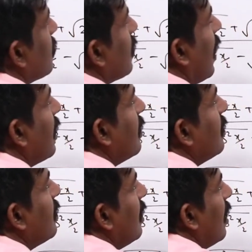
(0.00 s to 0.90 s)
is
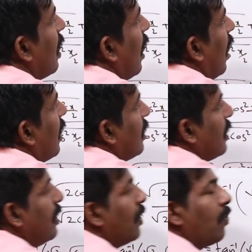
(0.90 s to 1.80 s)
90 and
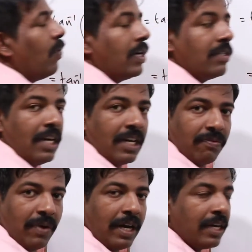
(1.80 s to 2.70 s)

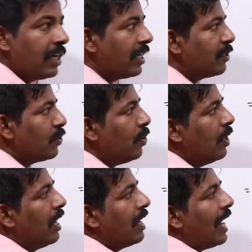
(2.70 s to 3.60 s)
135 degrees.
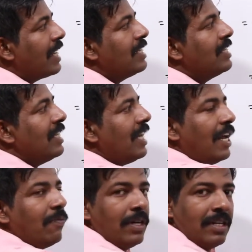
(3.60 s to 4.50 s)
So 90
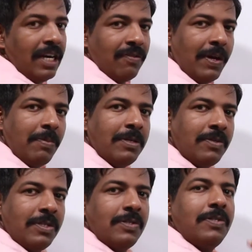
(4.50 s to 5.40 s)
and 135
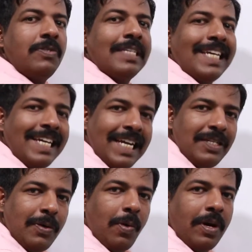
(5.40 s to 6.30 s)
means it is in
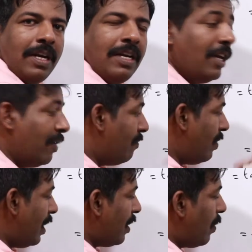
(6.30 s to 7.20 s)
second quadrant
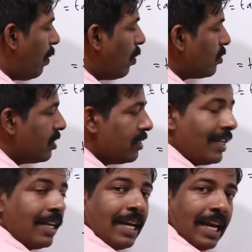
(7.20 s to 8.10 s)
where cos
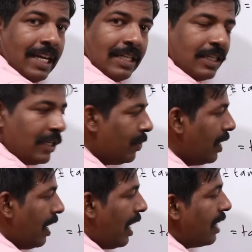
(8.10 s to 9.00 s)
is negative
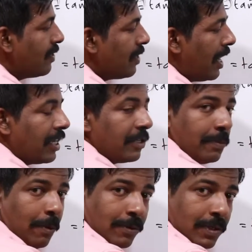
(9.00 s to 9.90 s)
and sin is
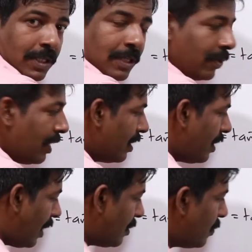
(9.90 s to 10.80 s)
positive.
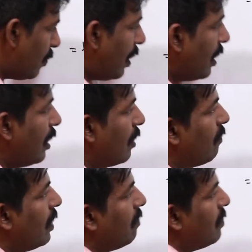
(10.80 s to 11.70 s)
That's why
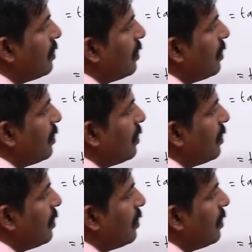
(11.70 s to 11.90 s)
when we